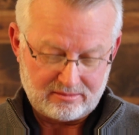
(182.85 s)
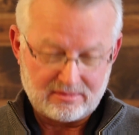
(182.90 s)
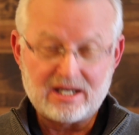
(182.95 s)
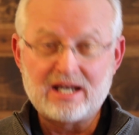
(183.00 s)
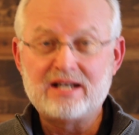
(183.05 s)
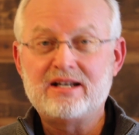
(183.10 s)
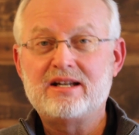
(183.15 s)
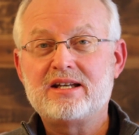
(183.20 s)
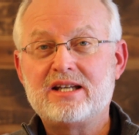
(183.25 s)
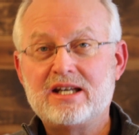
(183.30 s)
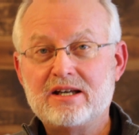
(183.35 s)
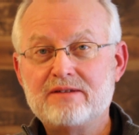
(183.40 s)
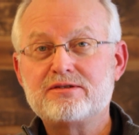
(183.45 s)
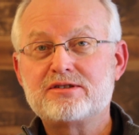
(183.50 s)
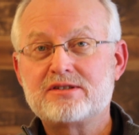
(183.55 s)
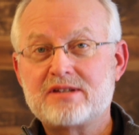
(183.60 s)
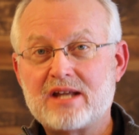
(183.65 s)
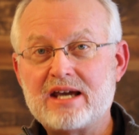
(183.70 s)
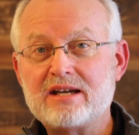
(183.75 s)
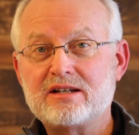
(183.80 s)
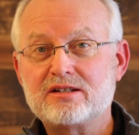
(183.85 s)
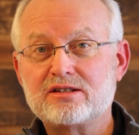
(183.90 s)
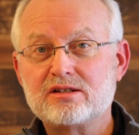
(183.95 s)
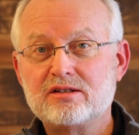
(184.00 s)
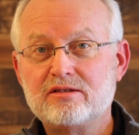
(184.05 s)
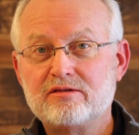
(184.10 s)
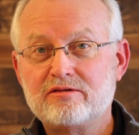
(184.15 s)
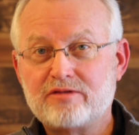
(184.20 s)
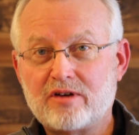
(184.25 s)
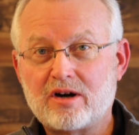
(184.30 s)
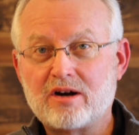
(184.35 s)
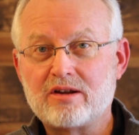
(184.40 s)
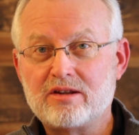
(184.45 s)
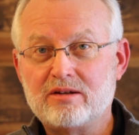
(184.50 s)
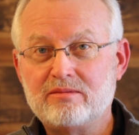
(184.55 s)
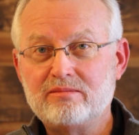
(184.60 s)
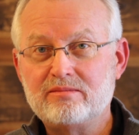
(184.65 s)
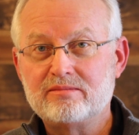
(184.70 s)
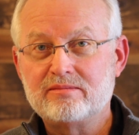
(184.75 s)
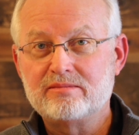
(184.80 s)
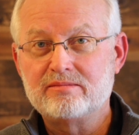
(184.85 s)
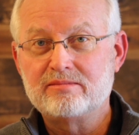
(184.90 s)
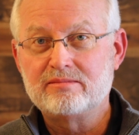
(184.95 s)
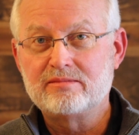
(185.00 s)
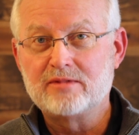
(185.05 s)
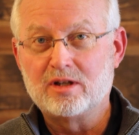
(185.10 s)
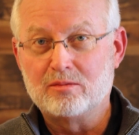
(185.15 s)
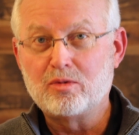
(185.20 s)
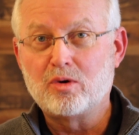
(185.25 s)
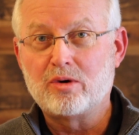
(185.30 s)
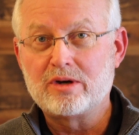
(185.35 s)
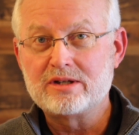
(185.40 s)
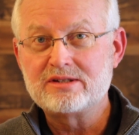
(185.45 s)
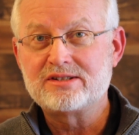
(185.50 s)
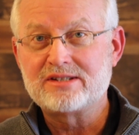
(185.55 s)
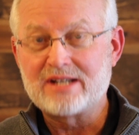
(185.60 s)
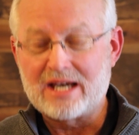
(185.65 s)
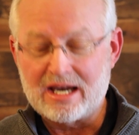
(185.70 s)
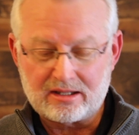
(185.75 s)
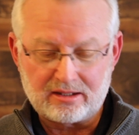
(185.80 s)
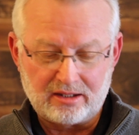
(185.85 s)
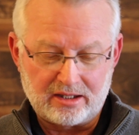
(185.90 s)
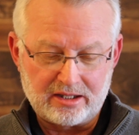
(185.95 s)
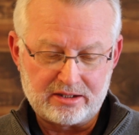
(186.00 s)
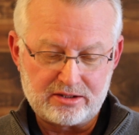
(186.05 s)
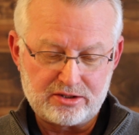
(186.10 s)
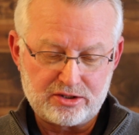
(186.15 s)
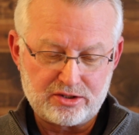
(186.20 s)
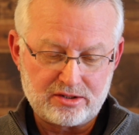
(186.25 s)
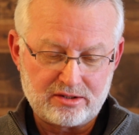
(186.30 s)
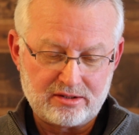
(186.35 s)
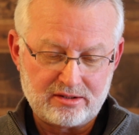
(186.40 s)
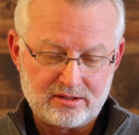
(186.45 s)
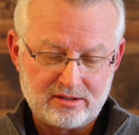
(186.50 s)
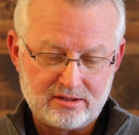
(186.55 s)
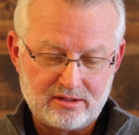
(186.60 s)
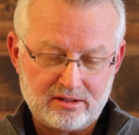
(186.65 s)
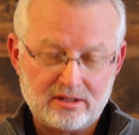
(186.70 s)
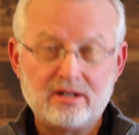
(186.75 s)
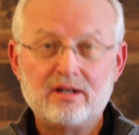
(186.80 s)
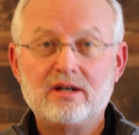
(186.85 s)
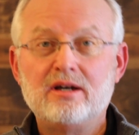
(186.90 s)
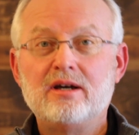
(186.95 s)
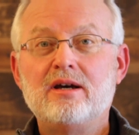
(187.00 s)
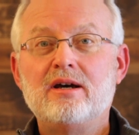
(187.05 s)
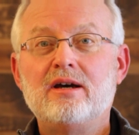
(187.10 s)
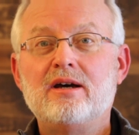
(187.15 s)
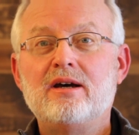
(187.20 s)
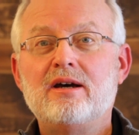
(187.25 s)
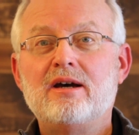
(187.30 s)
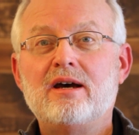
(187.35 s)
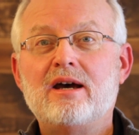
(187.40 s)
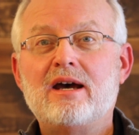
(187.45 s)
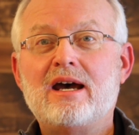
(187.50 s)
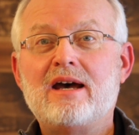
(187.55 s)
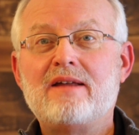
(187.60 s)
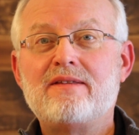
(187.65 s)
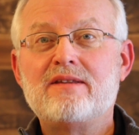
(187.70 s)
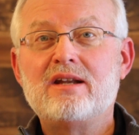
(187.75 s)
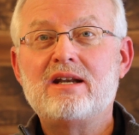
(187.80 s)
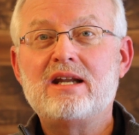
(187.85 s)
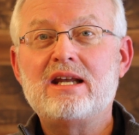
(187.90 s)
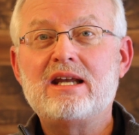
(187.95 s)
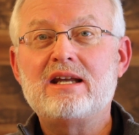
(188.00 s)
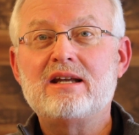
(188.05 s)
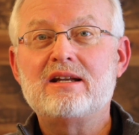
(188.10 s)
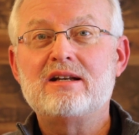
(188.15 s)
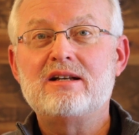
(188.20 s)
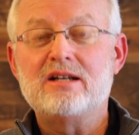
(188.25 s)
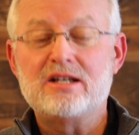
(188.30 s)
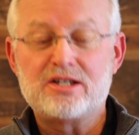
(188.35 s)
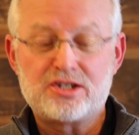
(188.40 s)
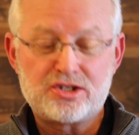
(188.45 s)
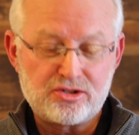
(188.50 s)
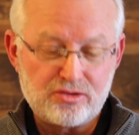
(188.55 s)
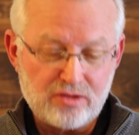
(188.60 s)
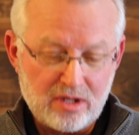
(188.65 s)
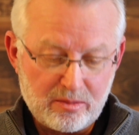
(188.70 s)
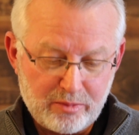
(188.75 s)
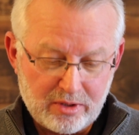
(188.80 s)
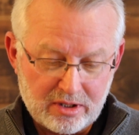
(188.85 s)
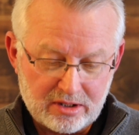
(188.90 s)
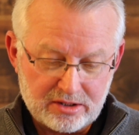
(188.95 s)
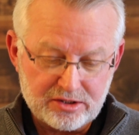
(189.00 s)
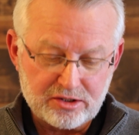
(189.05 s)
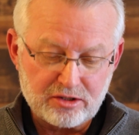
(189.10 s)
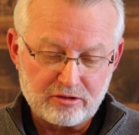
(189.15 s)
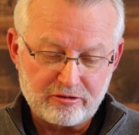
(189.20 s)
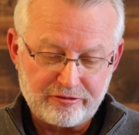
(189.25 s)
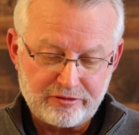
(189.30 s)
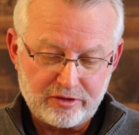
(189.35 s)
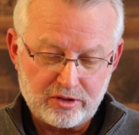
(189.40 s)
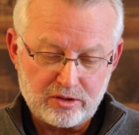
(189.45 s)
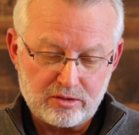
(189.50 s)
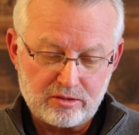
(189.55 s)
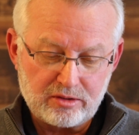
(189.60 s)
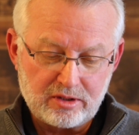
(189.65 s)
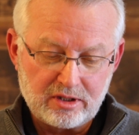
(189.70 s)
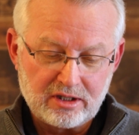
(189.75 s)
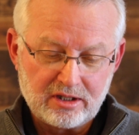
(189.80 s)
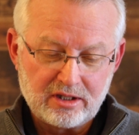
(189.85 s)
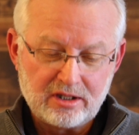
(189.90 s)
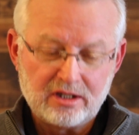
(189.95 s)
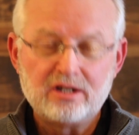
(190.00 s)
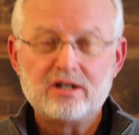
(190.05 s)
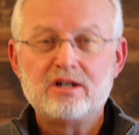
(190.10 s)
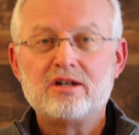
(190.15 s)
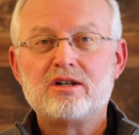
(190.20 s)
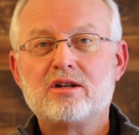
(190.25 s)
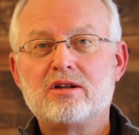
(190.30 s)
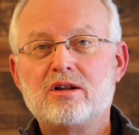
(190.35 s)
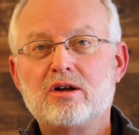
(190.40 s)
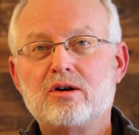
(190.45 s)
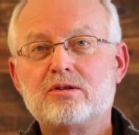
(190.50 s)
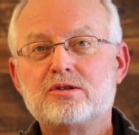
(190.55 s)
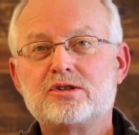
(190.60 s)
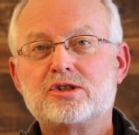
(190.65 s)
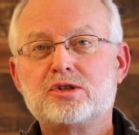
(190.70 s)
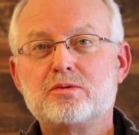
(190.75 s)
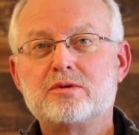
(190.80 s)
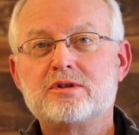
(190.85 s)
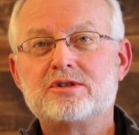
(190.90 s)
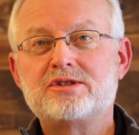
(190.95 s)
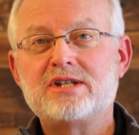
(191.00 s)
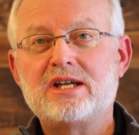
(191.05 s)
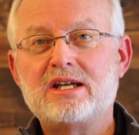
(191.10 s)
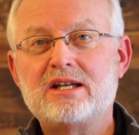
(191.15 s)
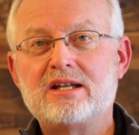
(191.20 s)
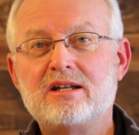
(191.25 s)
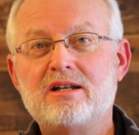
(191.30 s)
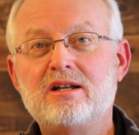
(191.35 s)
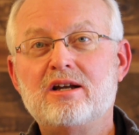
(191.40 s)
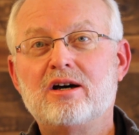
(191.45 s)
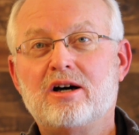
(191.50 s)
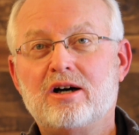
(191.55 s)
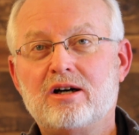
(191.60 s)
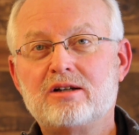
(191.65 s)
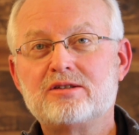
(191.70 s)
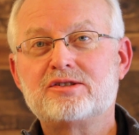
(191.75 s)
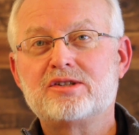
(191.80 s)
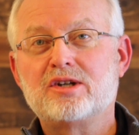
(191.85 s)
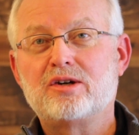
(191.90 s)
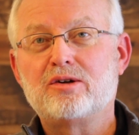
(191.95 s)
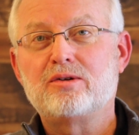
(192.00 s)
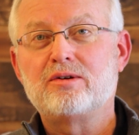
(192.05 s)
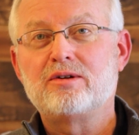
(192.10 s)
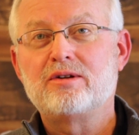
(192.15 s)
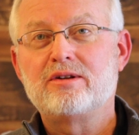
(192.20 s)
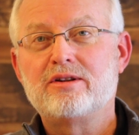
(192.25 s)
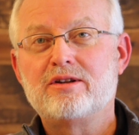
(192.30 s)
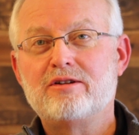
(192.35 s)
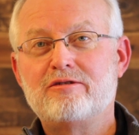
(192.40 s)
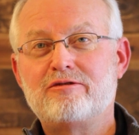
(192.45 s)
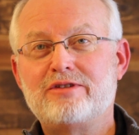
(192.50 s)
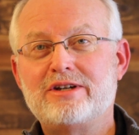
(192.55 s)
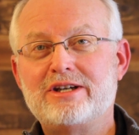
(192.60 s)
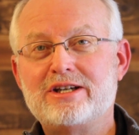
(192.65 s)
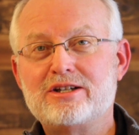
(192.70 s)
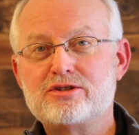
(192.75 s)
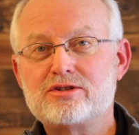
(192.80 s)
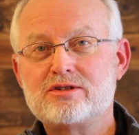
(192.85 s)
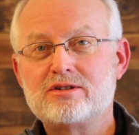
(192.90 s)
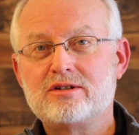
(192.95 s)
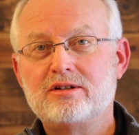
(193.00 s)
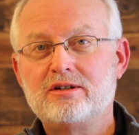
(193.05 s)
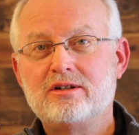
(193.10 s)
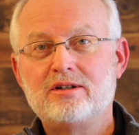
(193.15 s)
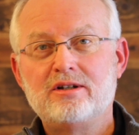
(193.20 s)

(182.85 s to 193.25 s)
and He gives thanks for them, the boys' sack lunch. And then He distributes the food to those who were seated, also the fish.